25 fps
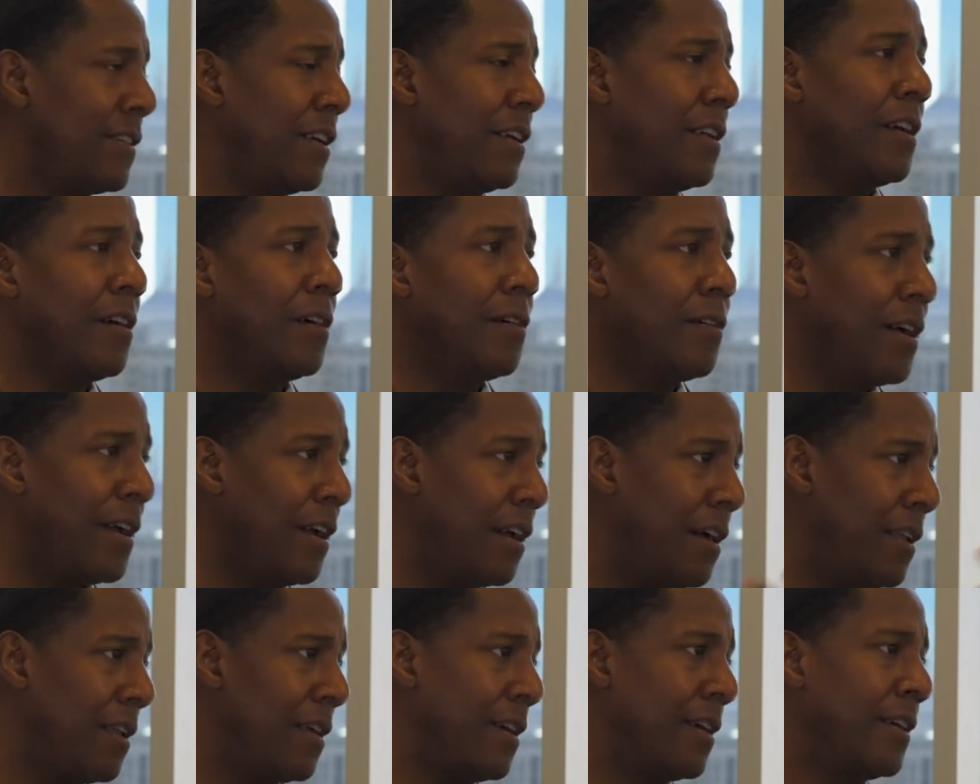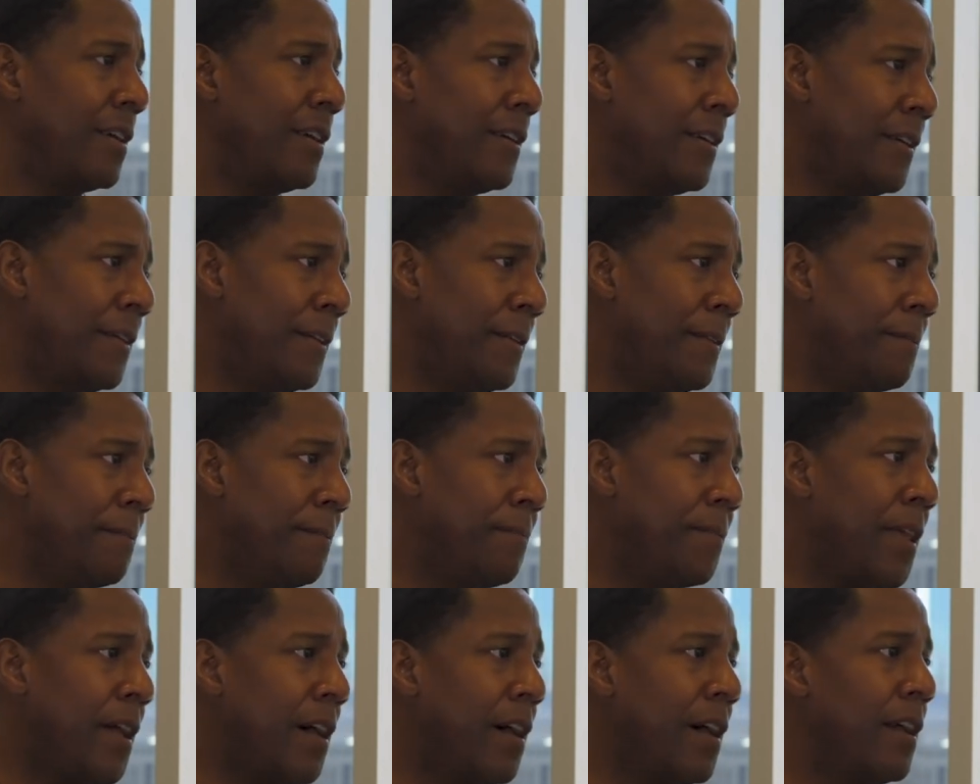You know, Ayanna
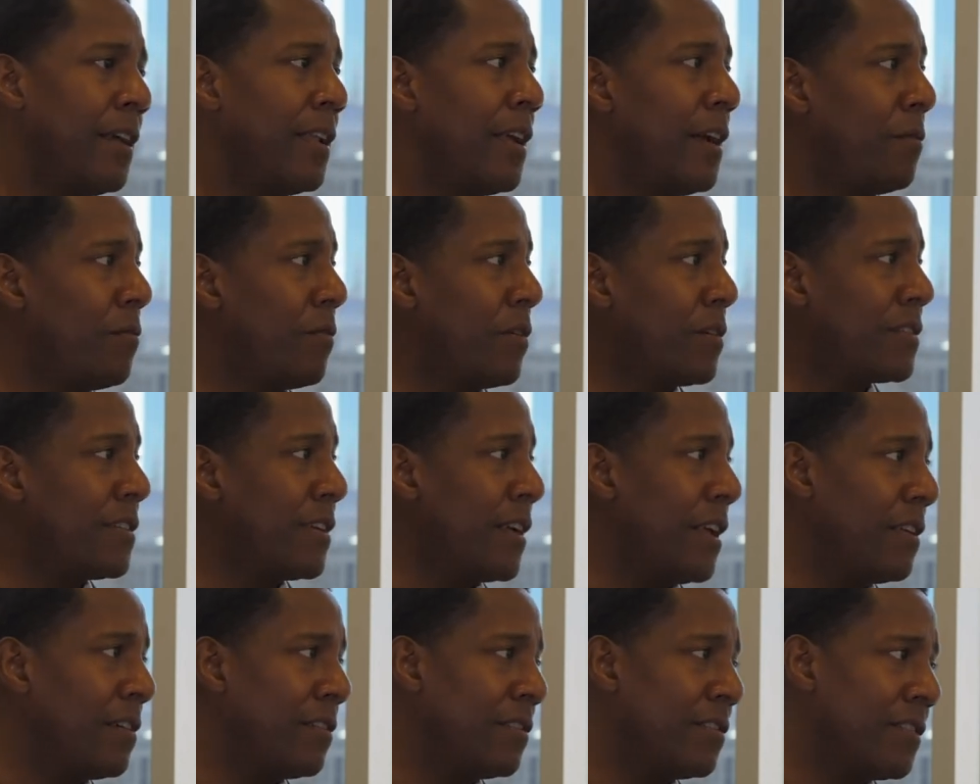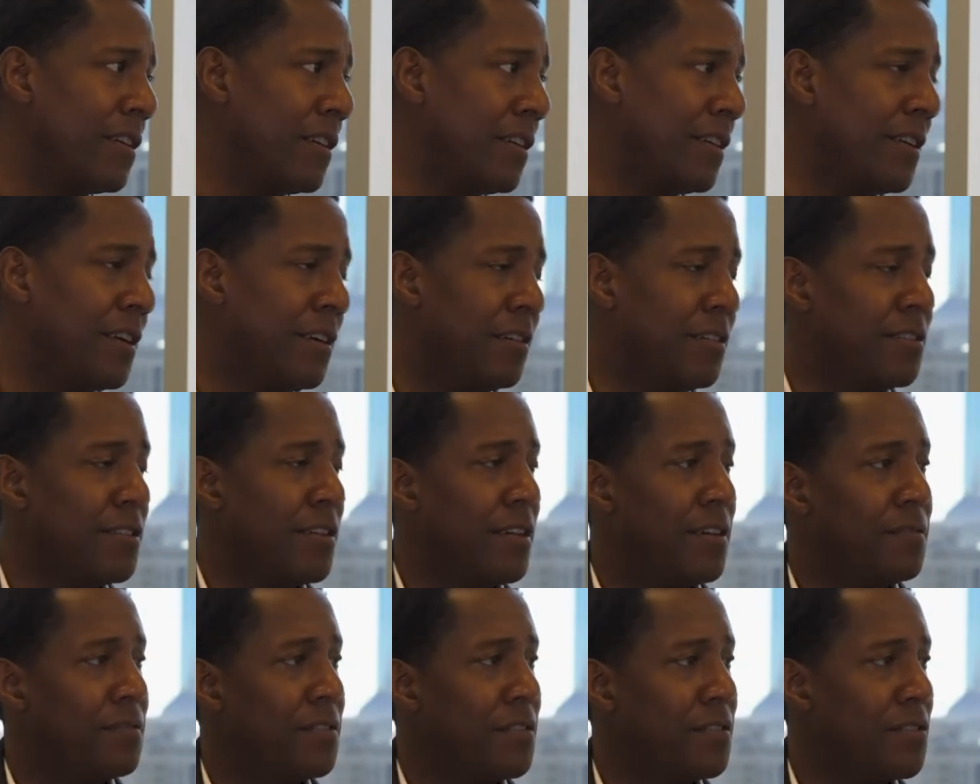uh, and I work together at Senator Kerry's
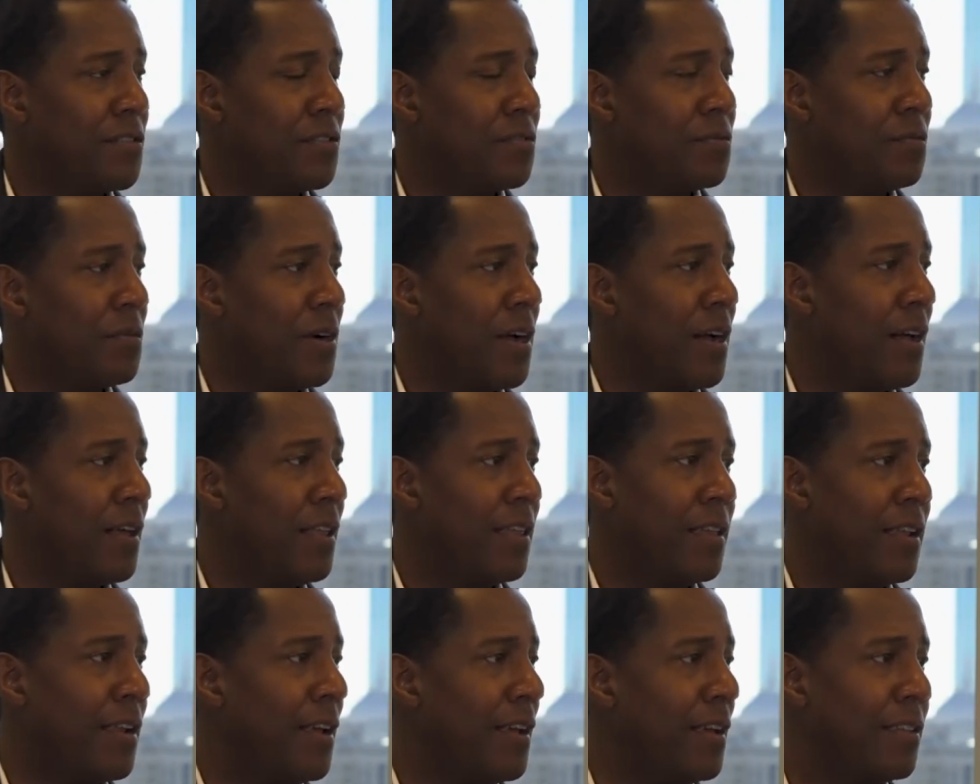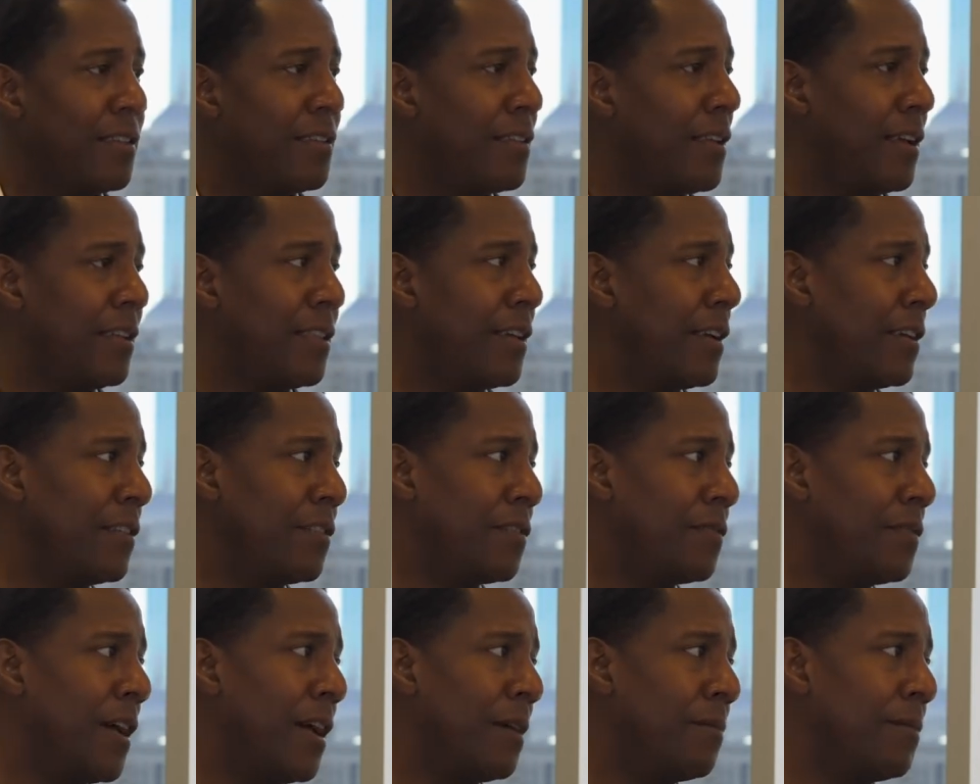office mm -hmm. as mm-hmm. well, and I, I think
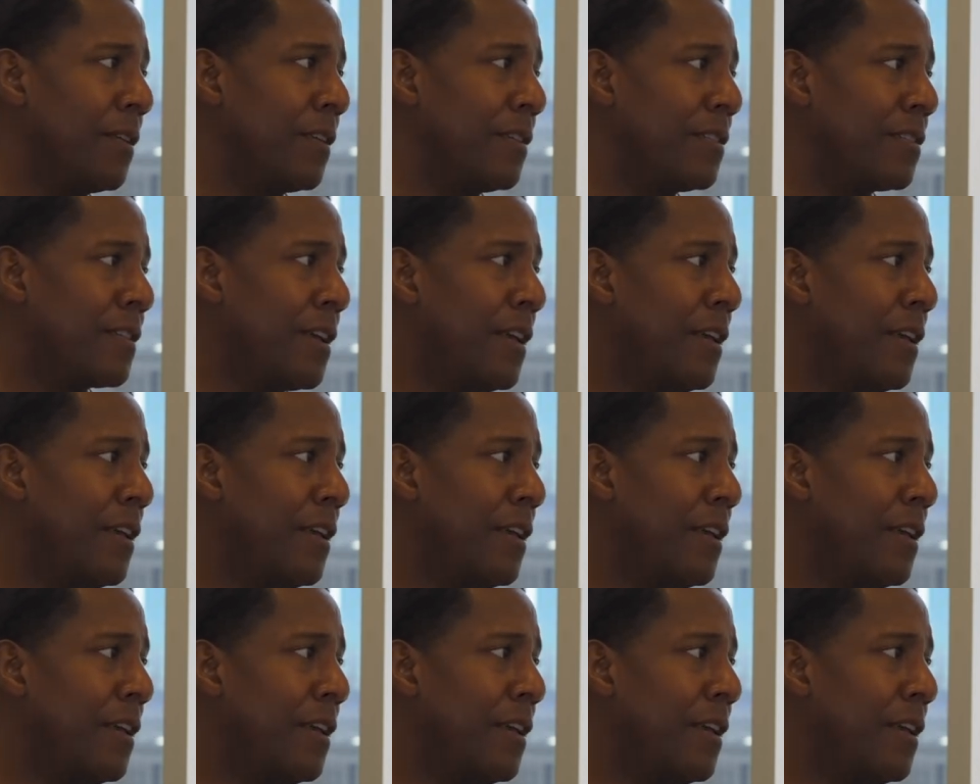it's fabulous.